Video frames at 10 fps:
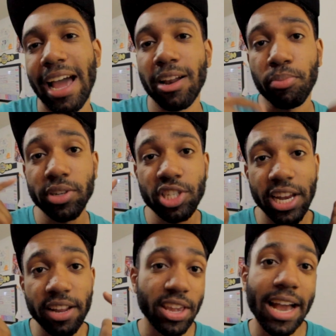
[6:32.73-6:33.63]
I'd
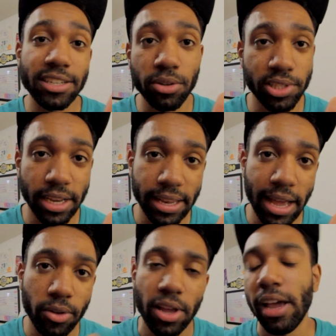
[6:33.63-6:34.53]
appreciate if you guys go check it
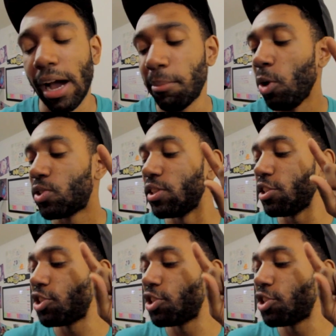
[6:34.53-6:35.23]
out. I'm hosting this